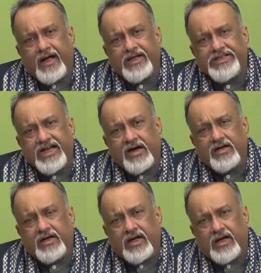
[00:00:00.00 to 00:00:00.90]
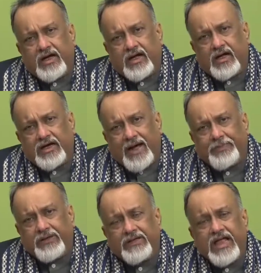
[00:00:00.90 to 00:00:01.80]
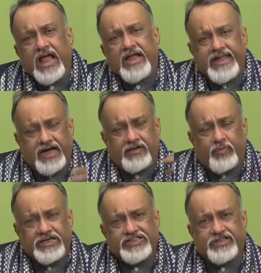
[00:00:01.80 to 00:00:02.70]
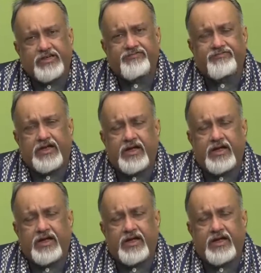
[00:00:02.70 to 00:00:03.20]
young couple, one set of